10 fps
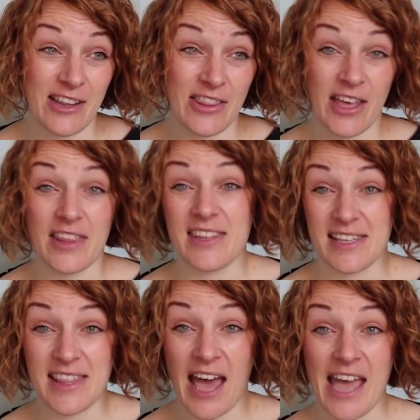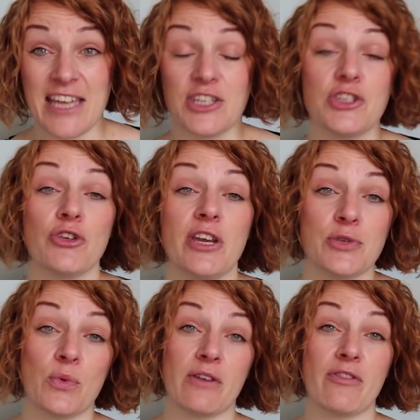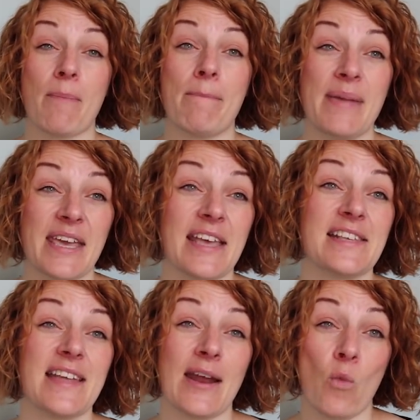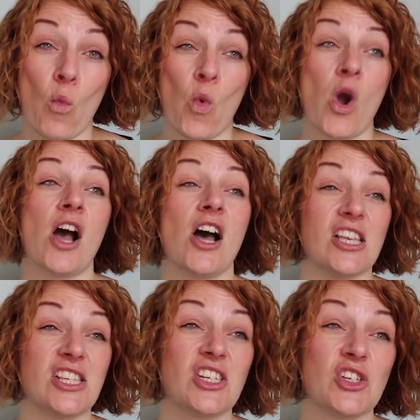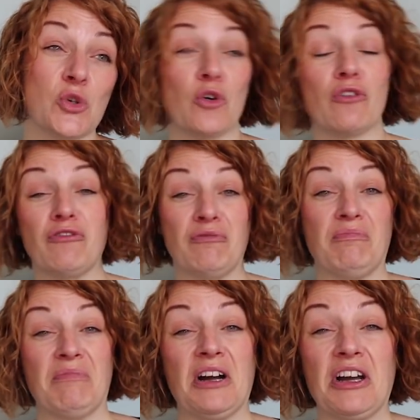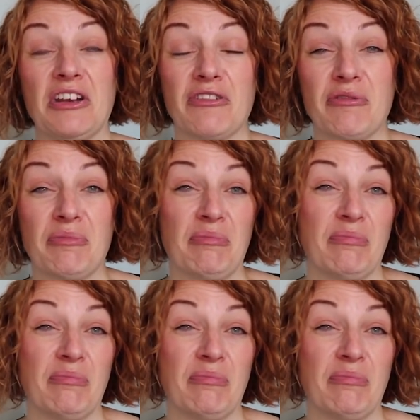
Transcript: that that industry is one of the biggest and worst sort of kind of,